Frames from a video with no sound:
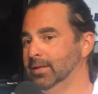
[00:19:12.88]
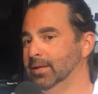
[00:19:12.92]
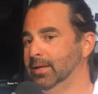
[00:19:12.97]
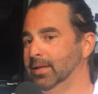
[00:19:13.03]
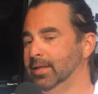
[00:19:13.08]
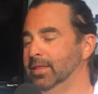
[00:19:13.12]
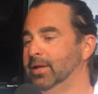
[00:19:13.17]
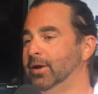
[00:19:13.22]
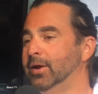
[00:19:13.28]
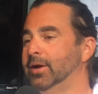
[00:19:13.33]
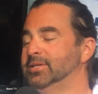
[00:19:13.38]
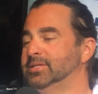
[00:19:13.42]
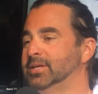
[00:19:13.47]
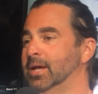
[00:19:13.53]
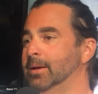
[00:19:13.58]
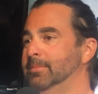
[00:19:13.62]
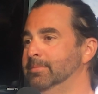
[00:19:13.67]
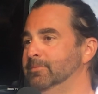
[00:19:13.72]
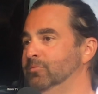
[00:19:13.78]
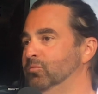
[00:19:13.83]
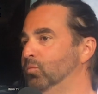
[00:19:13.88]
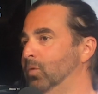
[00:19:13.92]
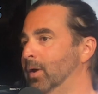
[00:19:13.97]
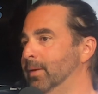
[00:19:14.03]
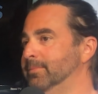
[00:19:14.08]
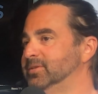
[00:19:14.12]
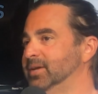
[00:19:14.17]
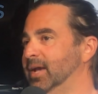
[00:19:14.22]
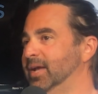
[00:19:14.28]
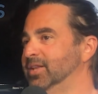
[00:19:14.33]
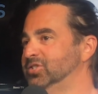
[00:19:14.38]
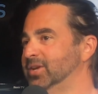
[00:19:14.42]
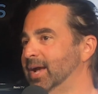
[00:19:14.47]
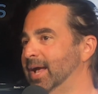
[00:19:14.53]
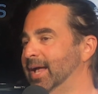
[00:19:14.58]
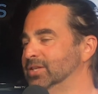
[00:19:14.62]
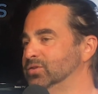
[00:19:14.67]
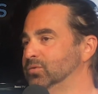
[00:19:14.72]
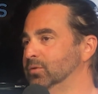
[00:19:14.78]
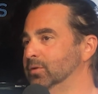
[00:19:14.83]
There are some website
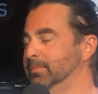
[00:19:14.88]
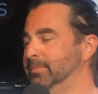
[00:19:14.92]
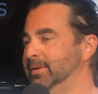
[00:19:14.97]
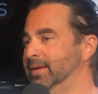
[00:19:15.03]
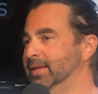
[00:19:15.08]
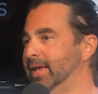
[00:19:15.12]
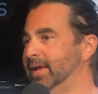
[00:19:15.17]
chats where it'll be